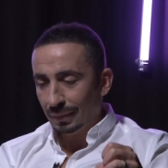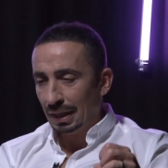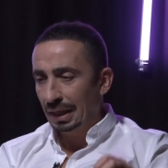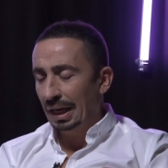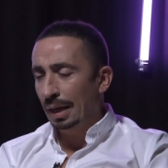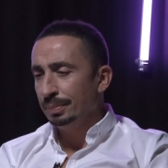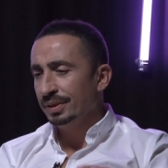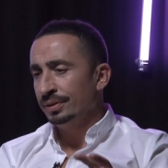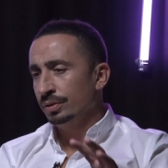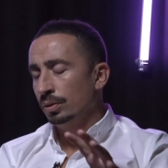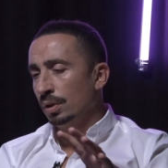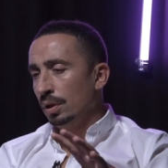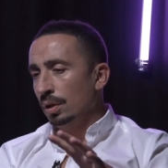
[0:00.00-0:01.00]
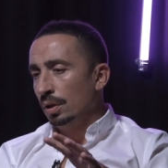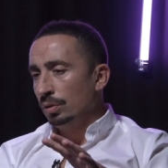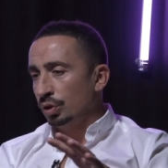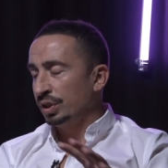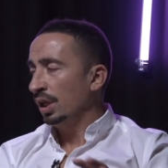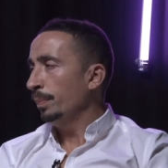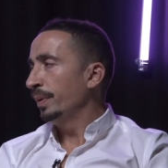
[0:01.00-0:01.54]
collapses. So
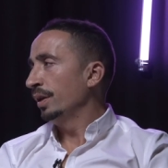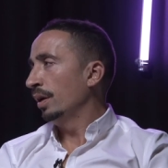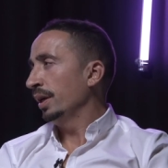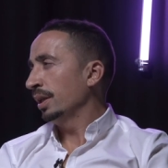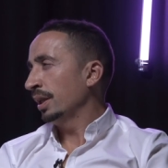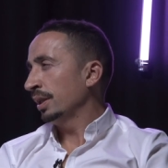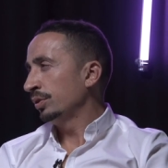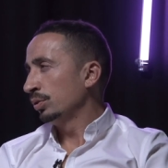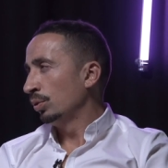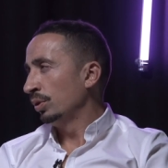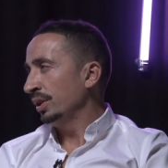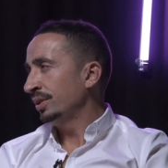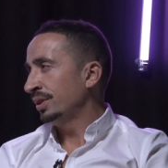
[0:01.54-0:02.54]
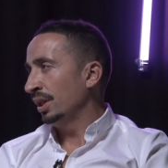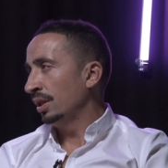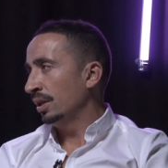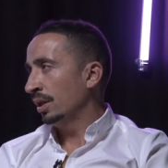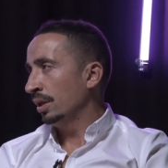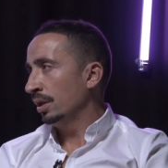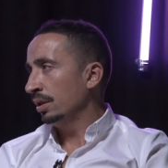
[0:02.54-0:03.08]
just keeping an eye on that story still.
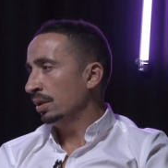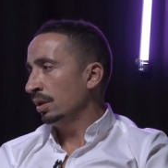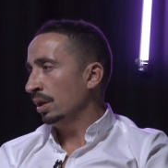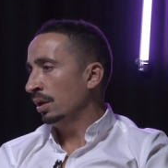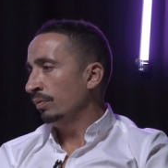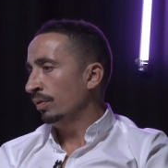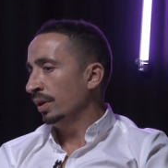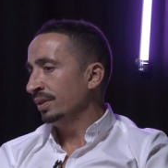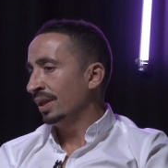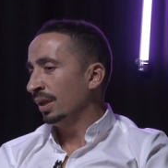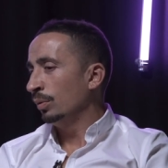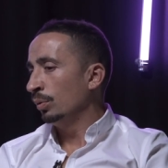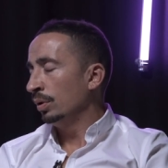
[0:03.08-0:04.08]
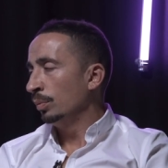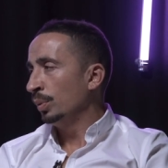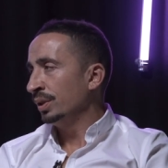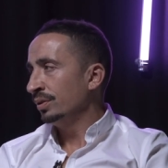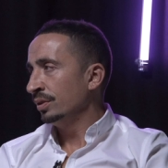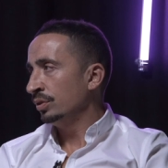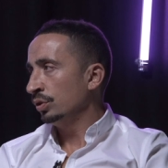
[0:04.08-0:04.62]
And I kind of advise anyone in
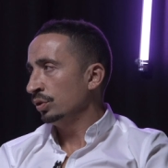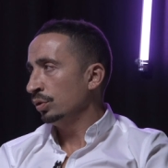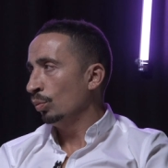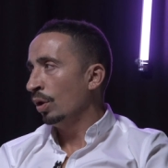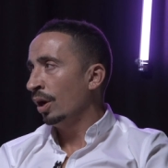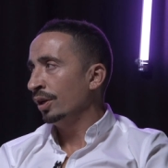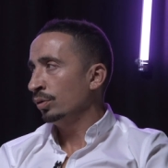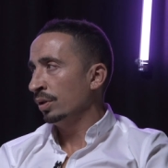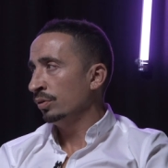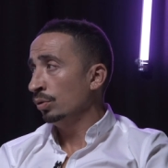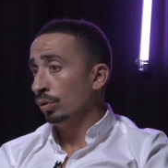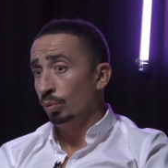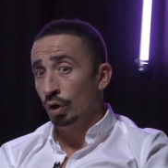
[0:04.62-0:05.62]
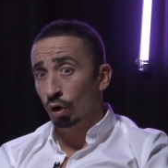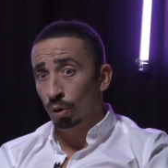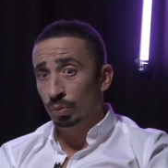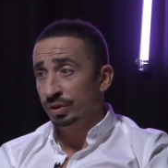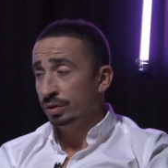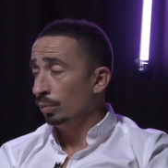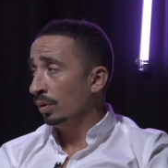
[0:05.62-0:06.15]
business just to watch where that's going. We all
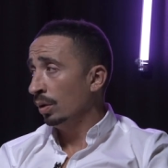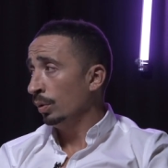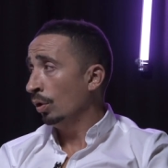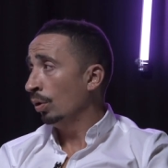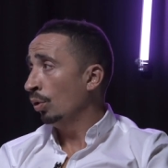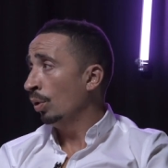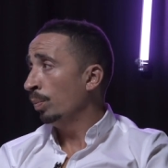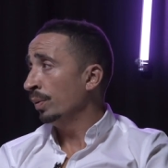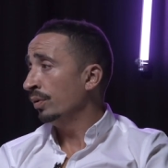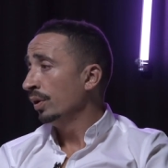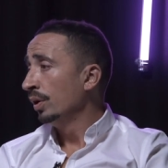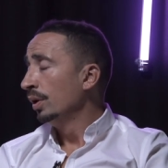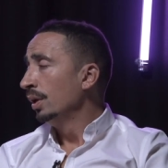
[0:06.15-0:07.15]
wish them well. We all hope it.